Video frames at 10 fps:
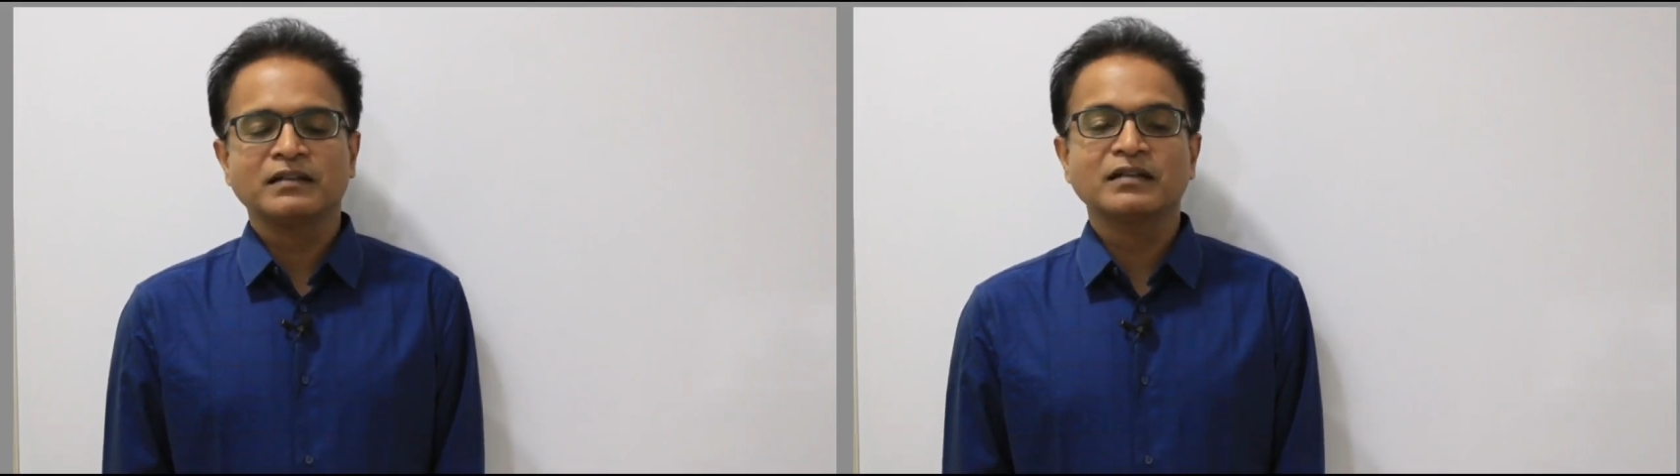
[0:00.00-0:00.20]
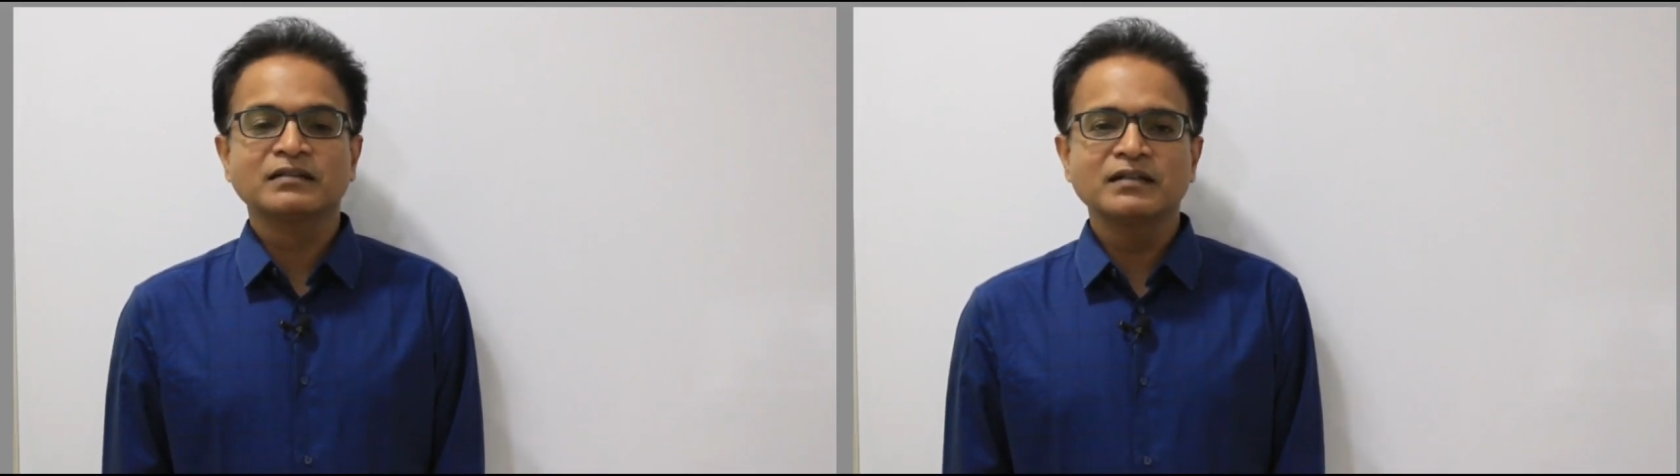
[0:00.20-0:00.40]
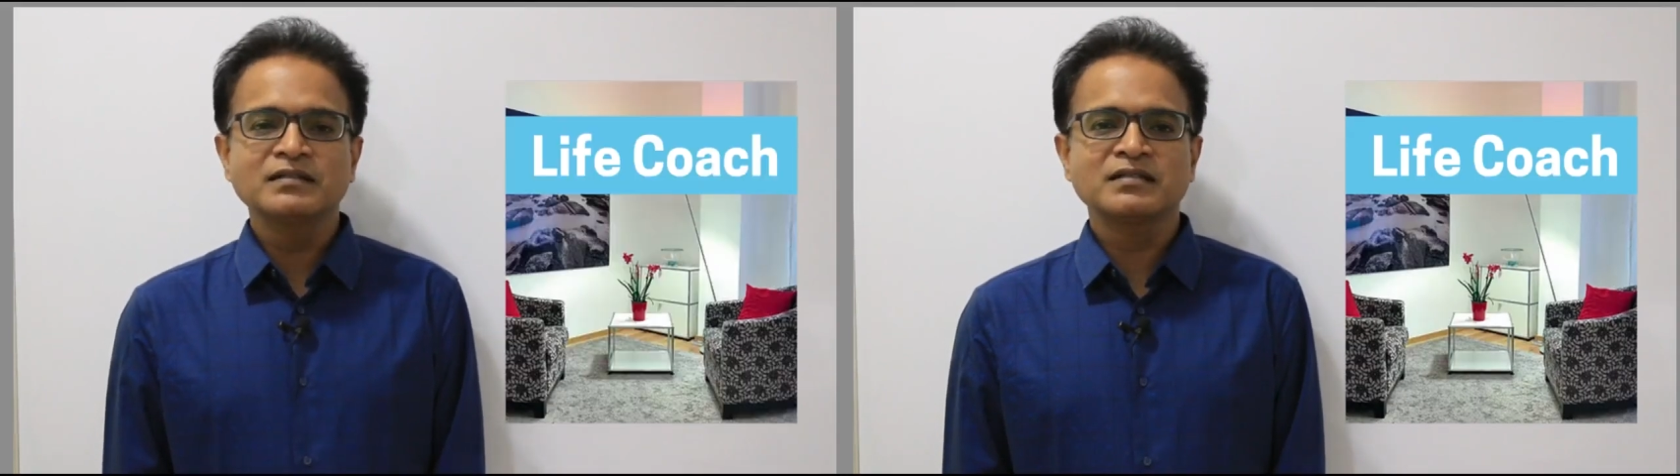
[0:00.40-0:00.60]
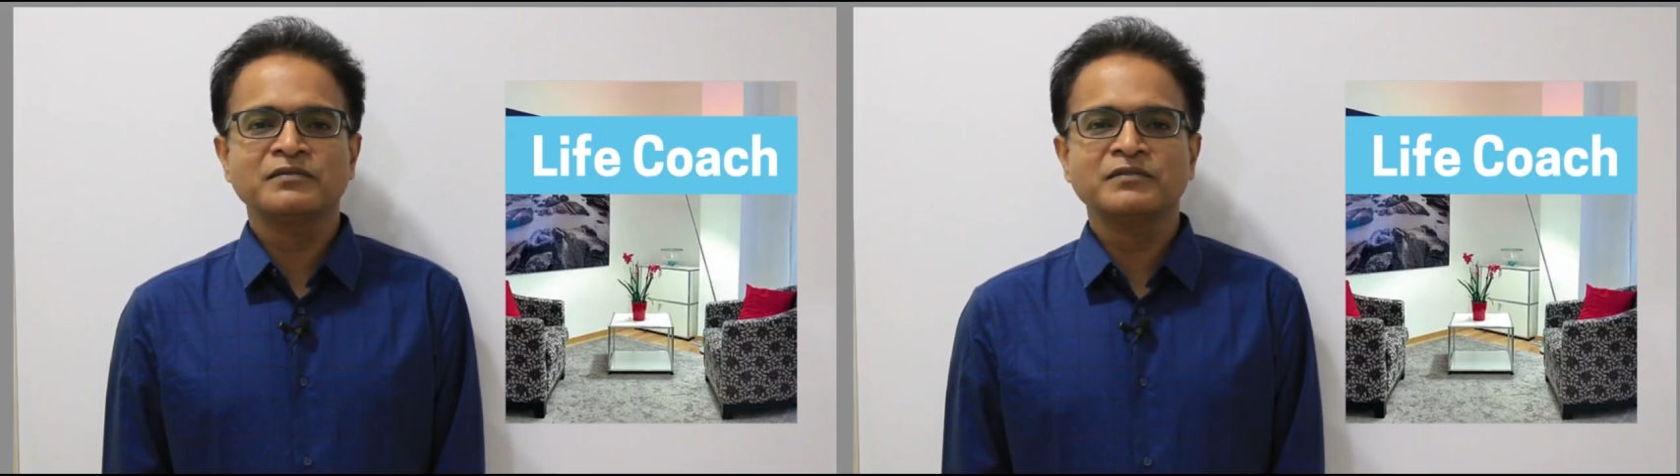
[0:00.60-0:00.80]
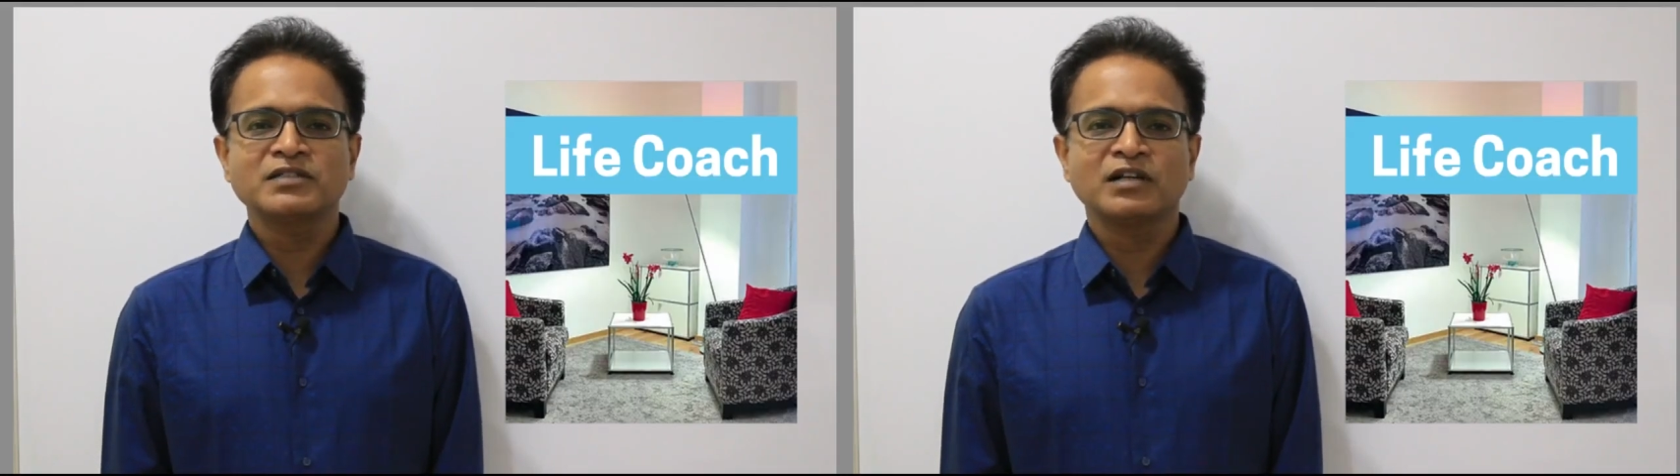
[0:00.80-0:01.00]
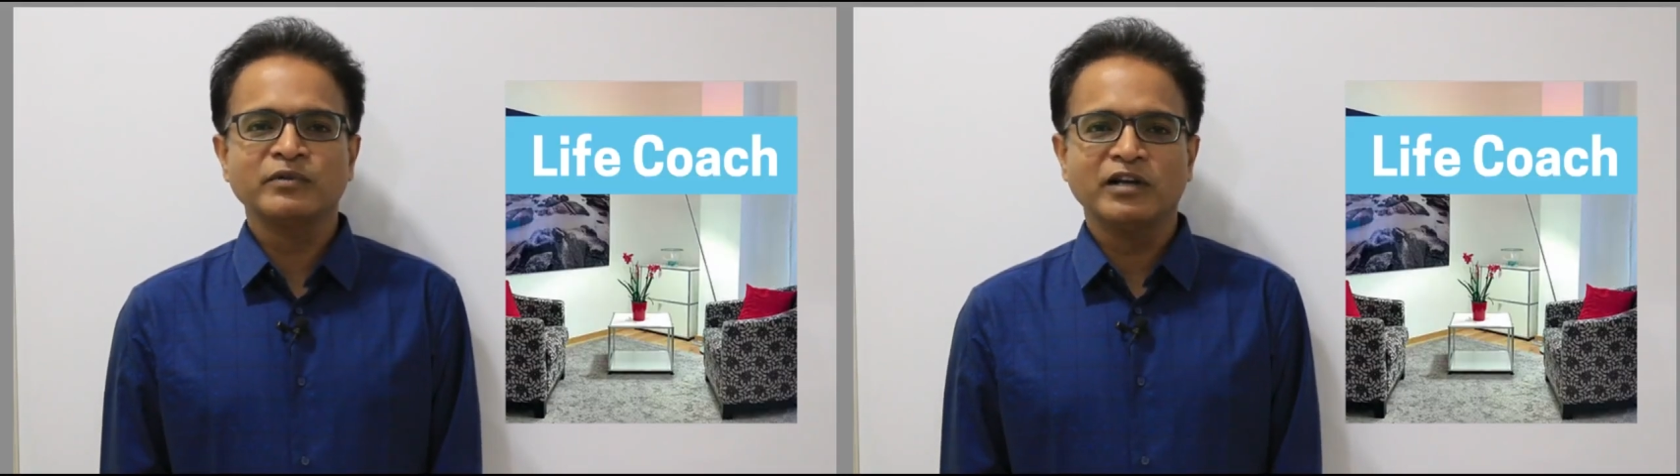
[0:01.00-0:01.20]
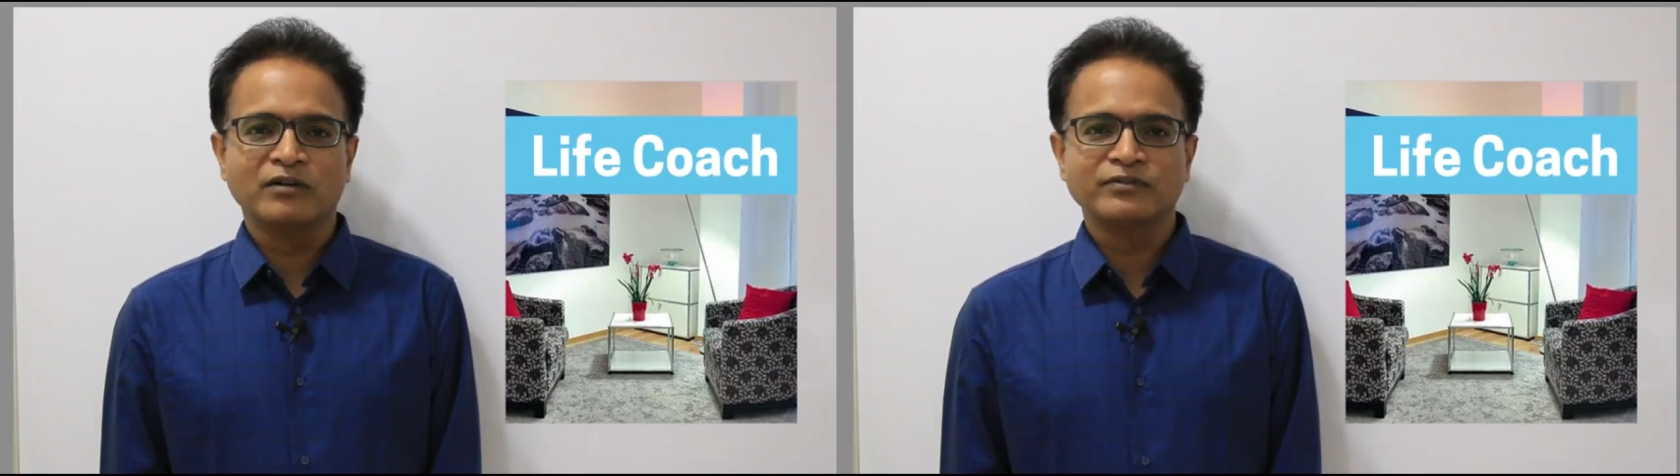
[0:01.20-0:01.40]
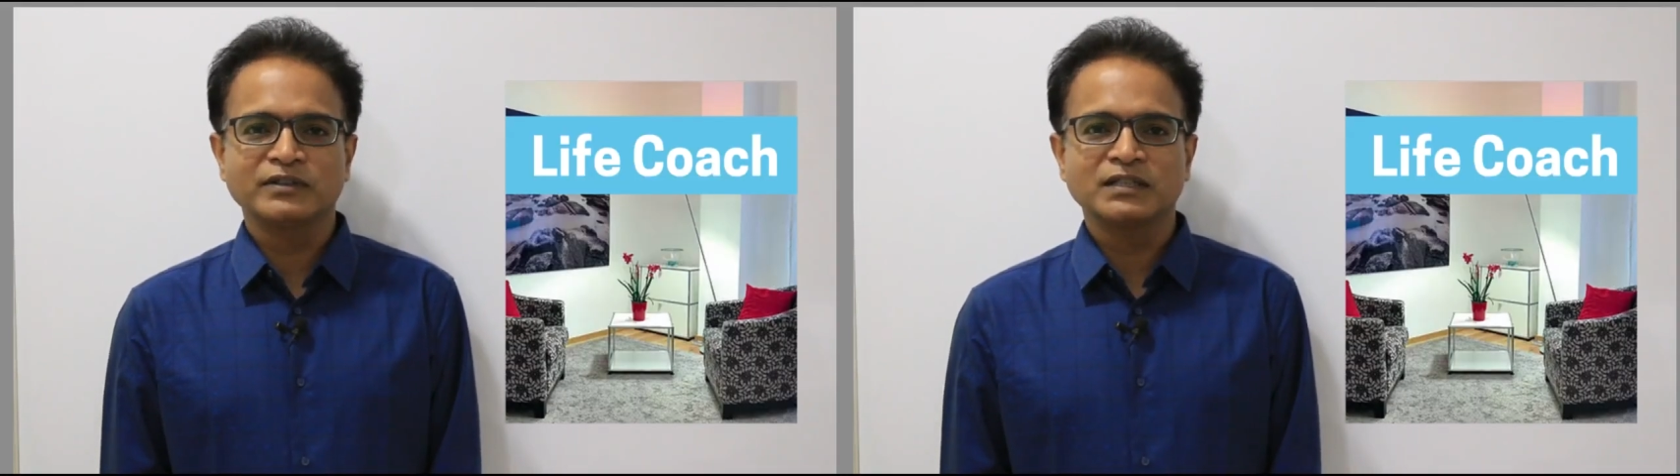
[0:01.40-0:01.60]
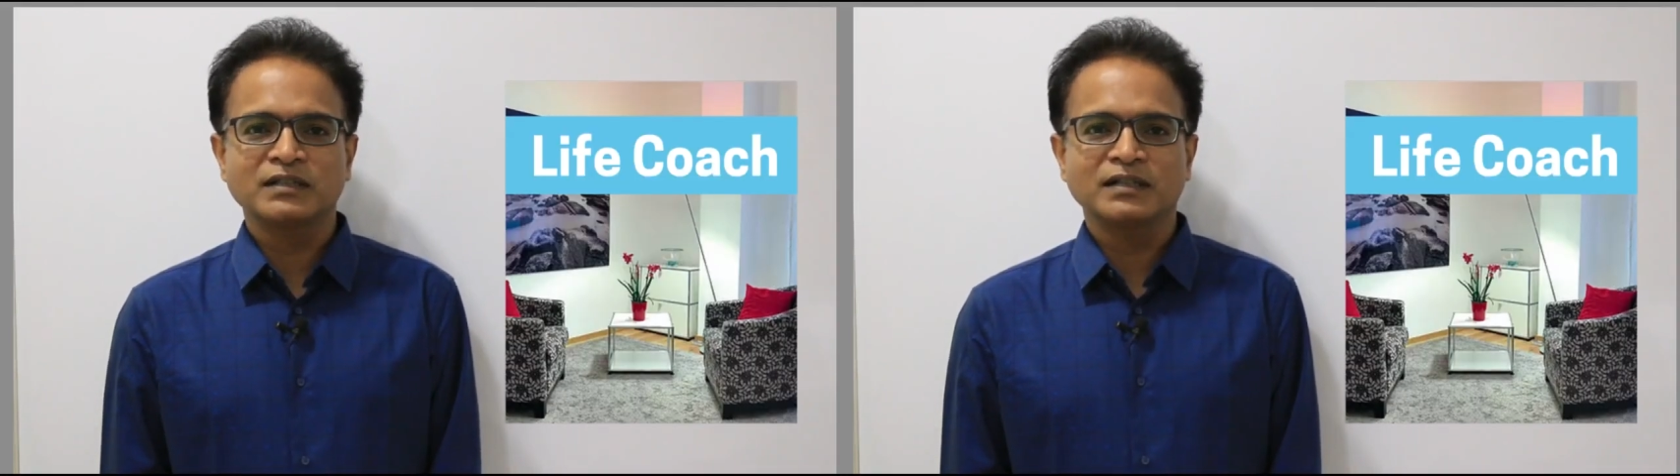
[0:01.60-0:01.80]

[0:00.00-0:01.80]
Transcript: The third service that we offer